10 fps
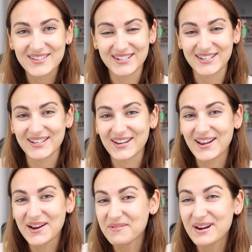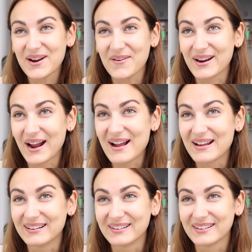was just like, here we go
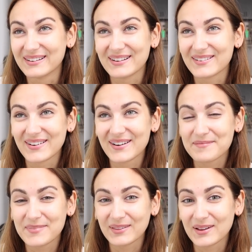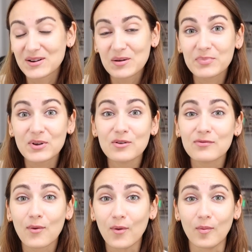again. You're gonna be like, you're
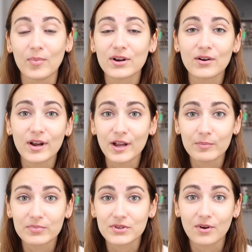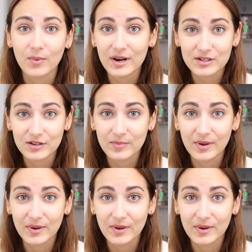beautiful, but your hips are way too